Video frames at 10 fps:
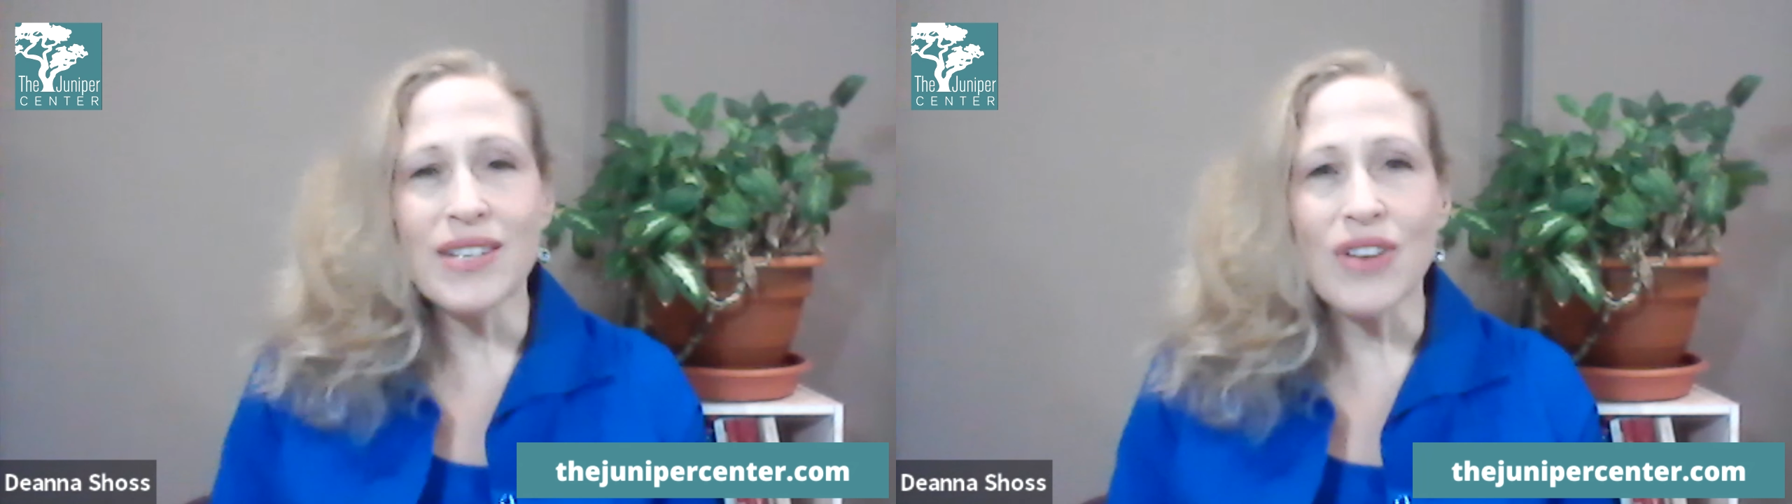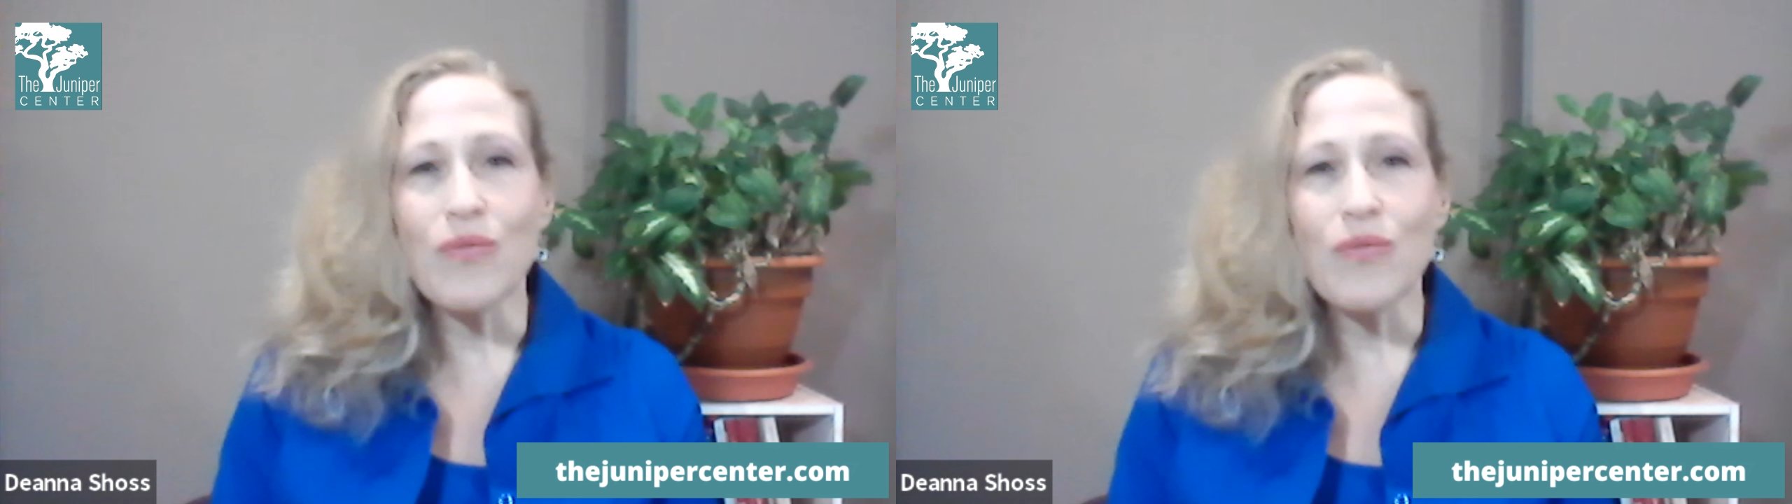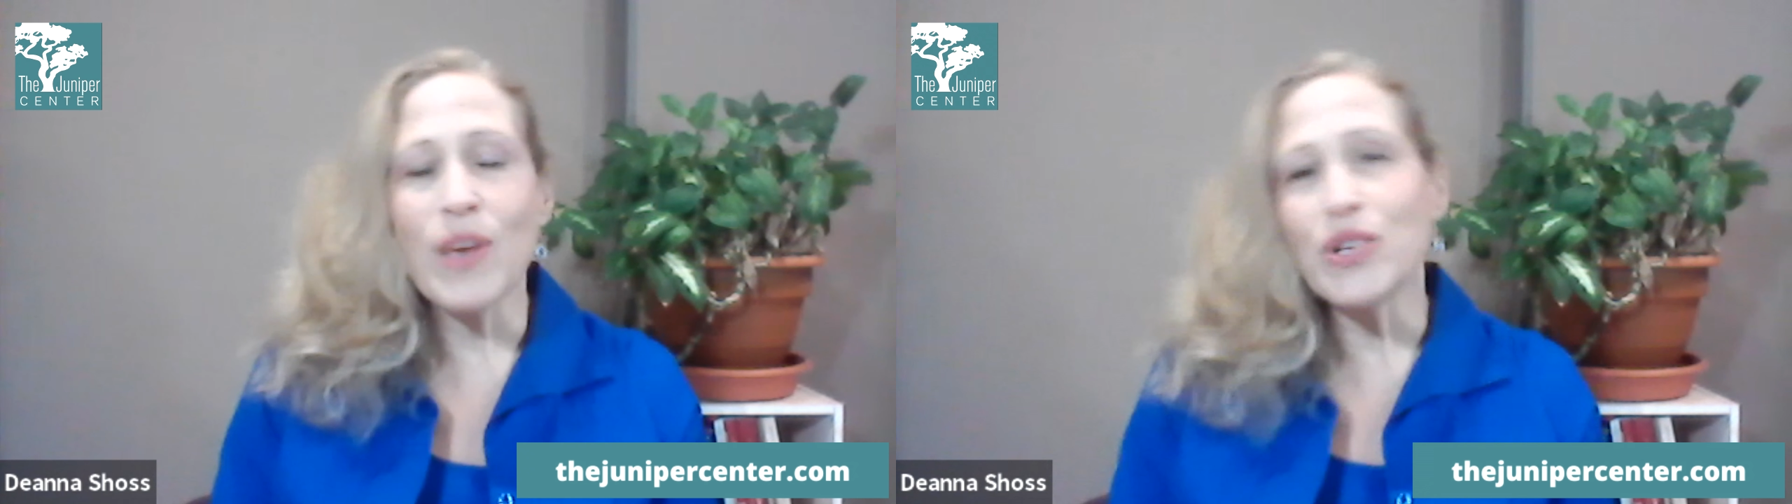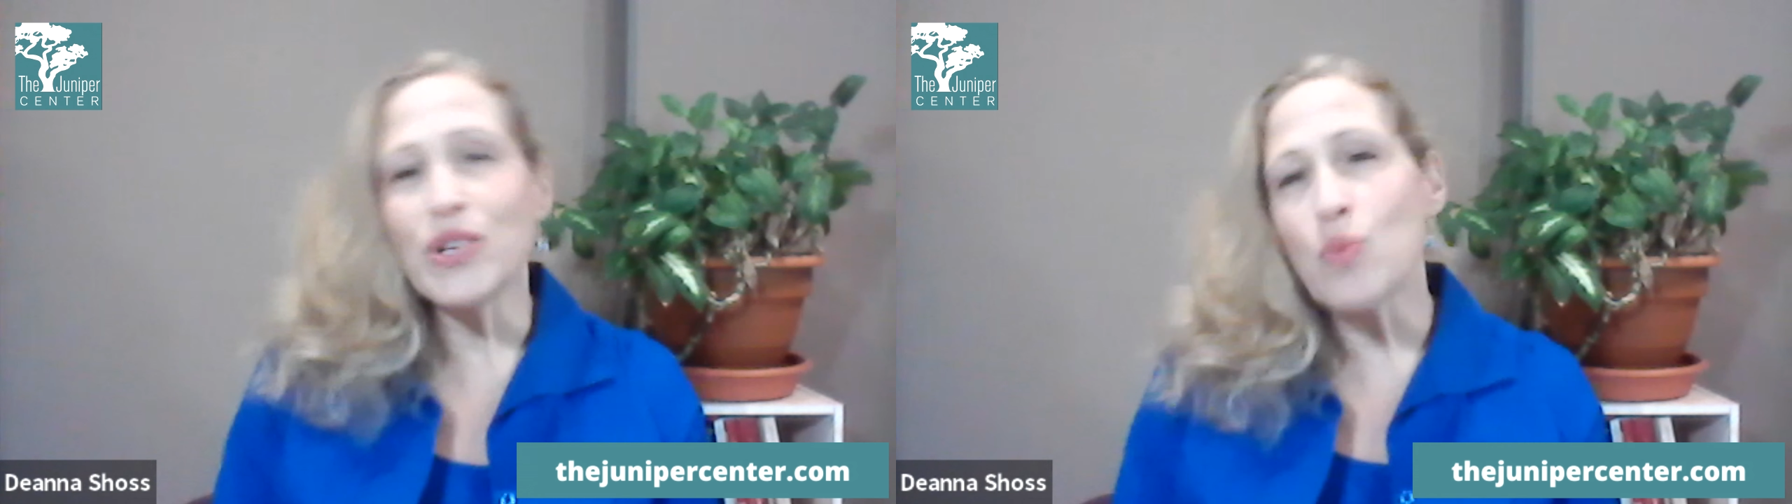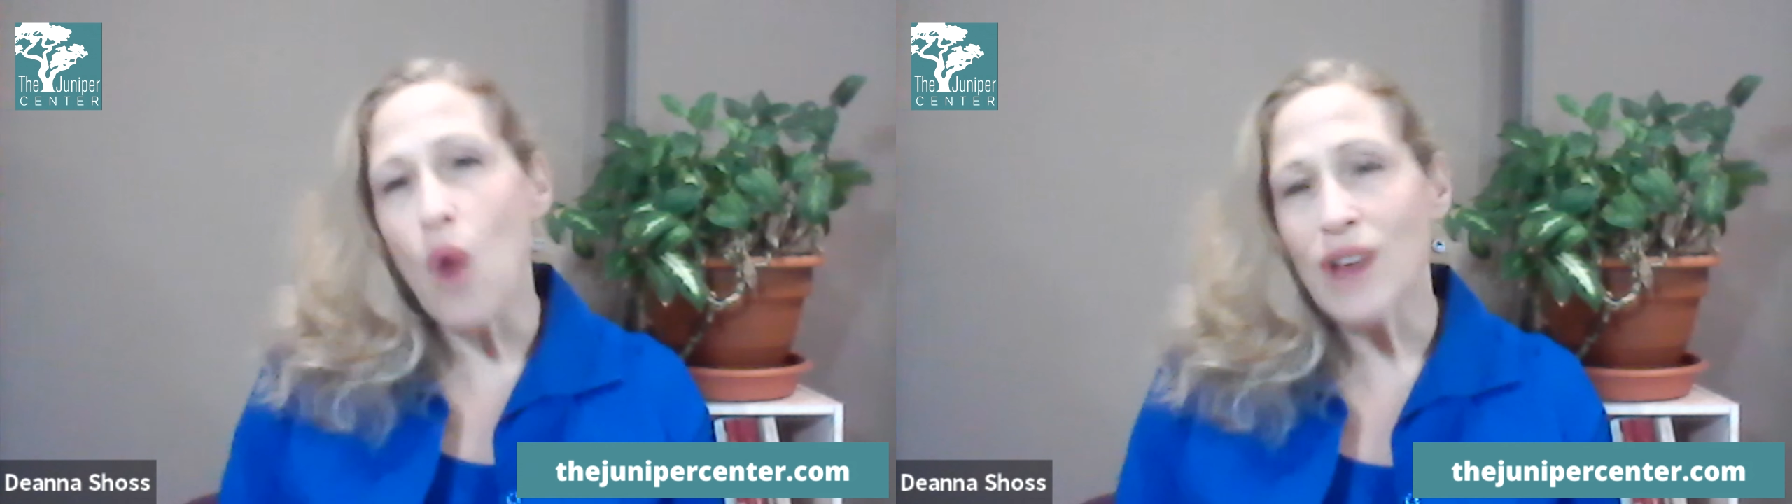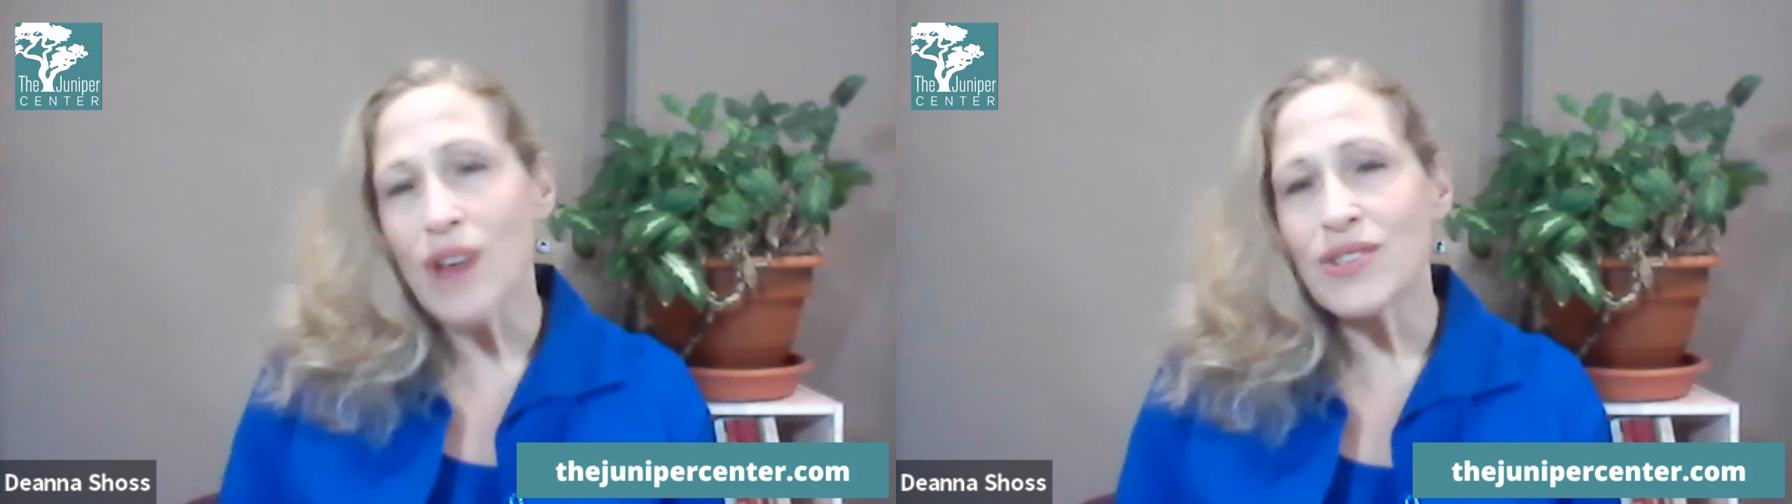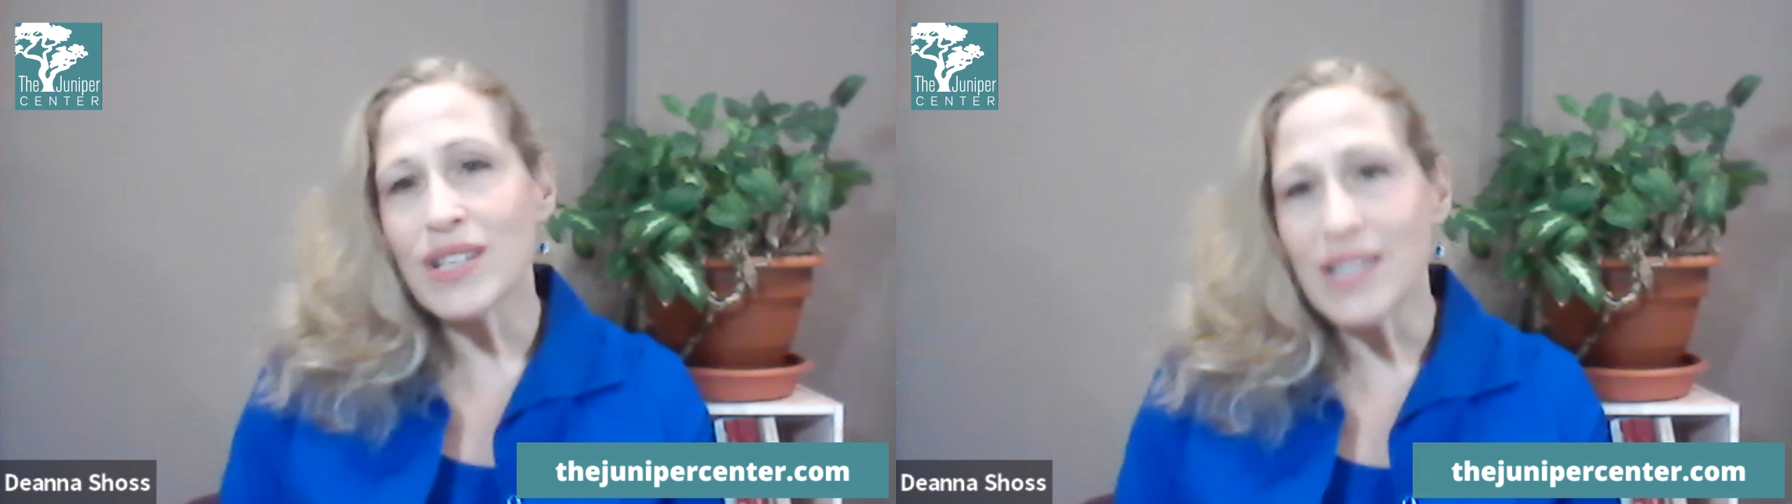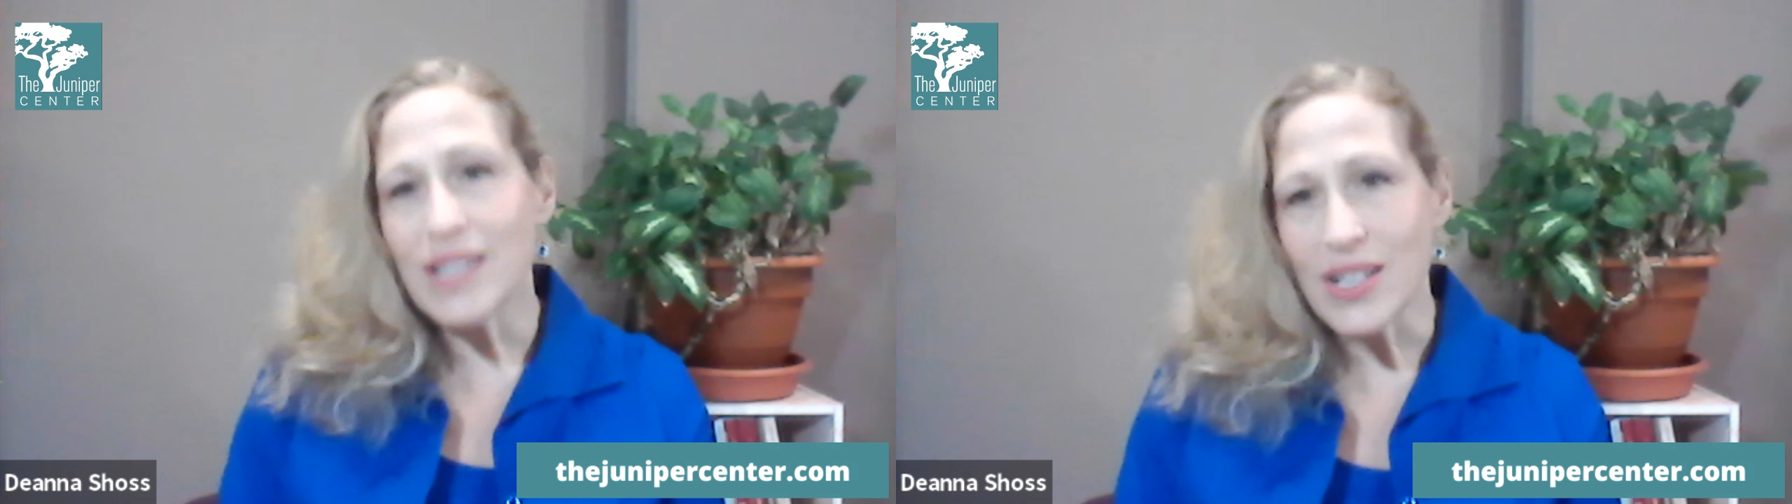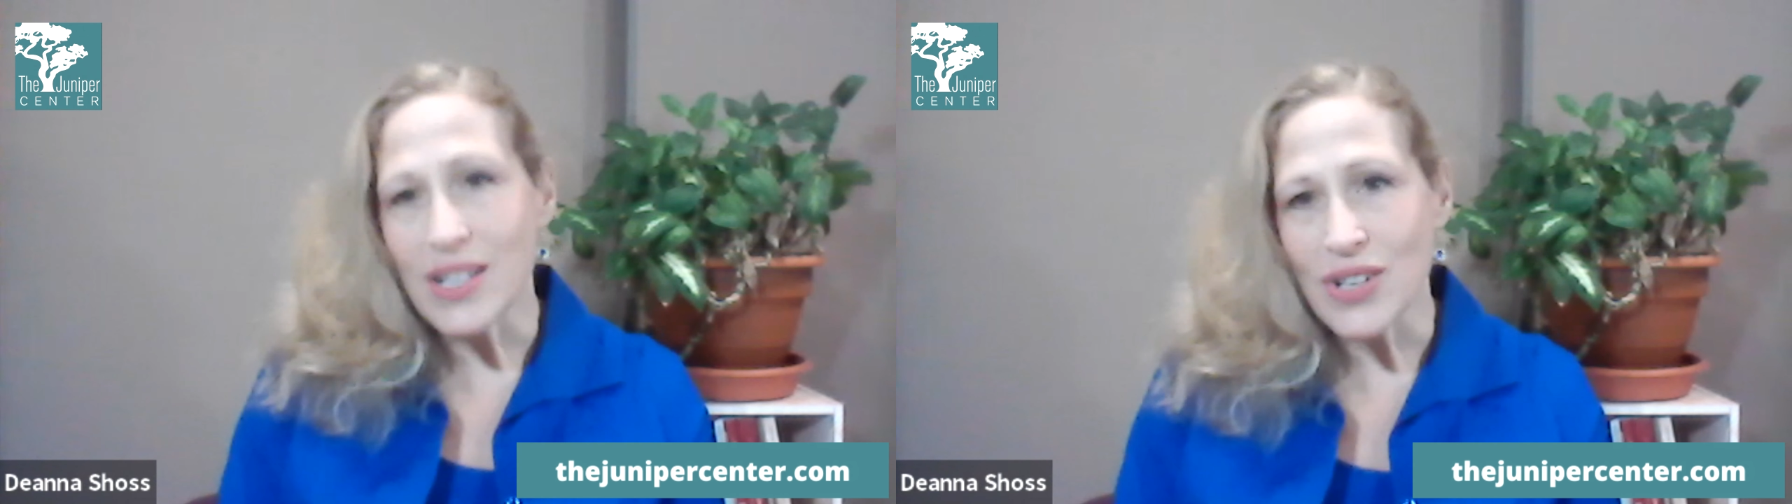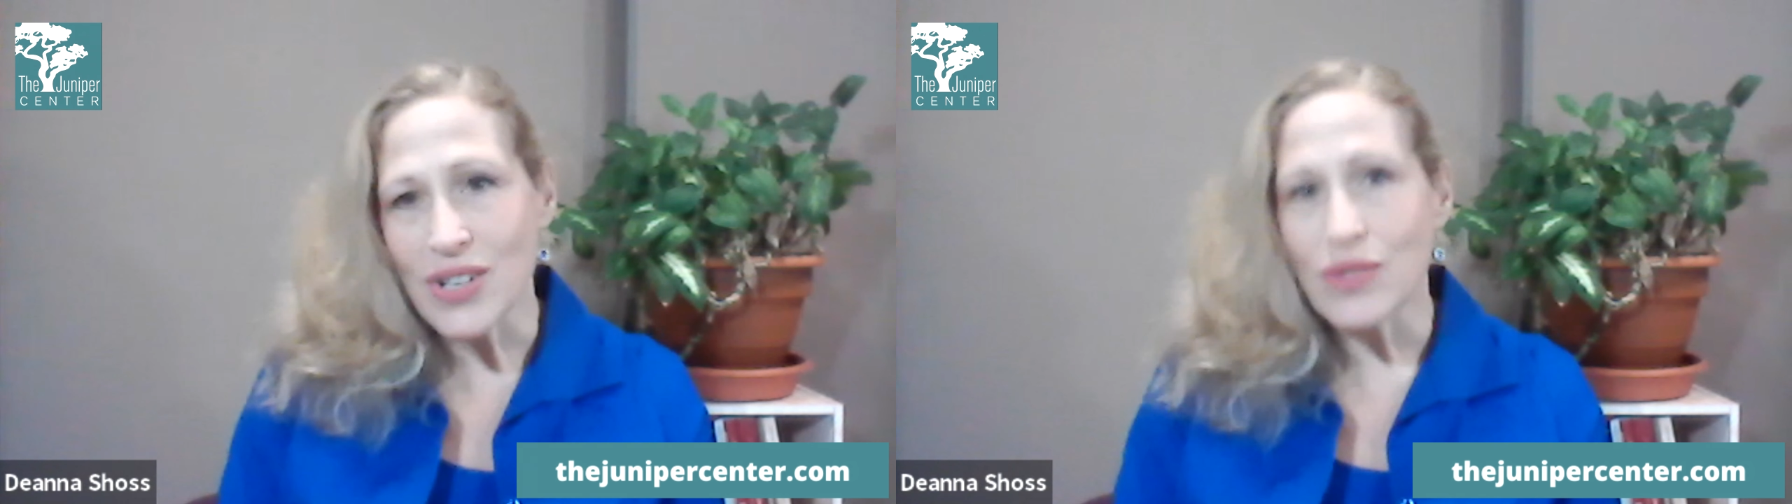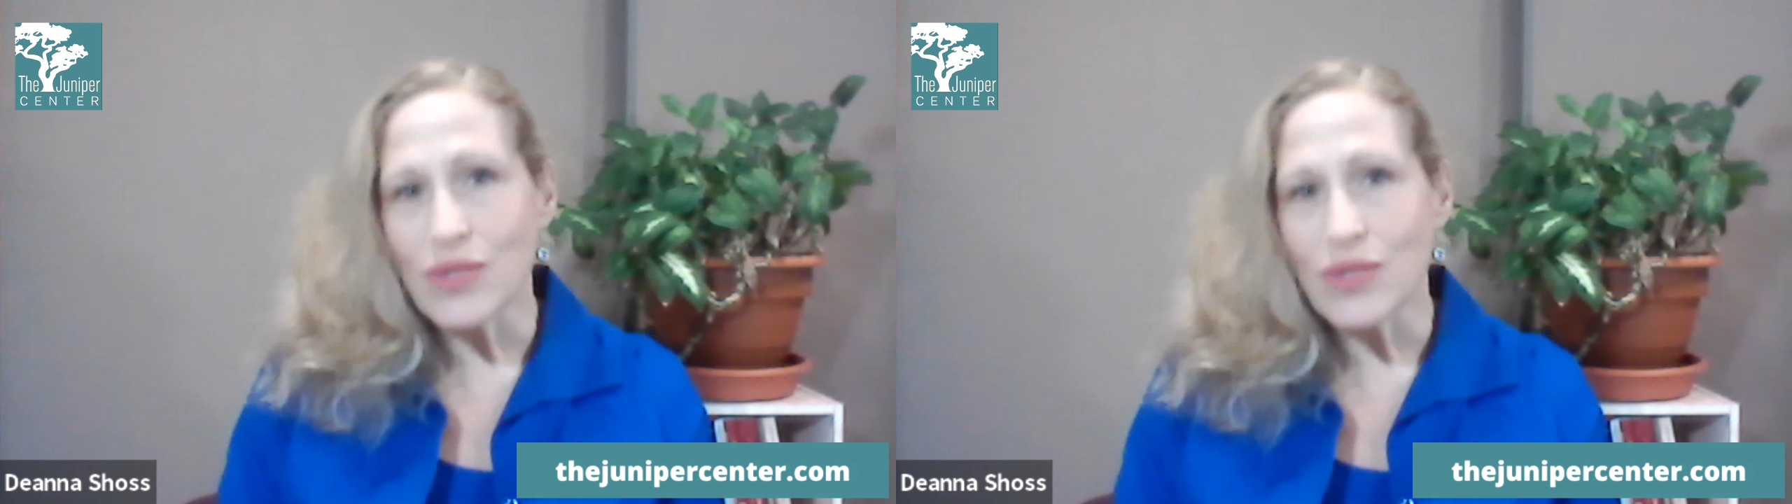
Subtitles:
of when you wash the dishes,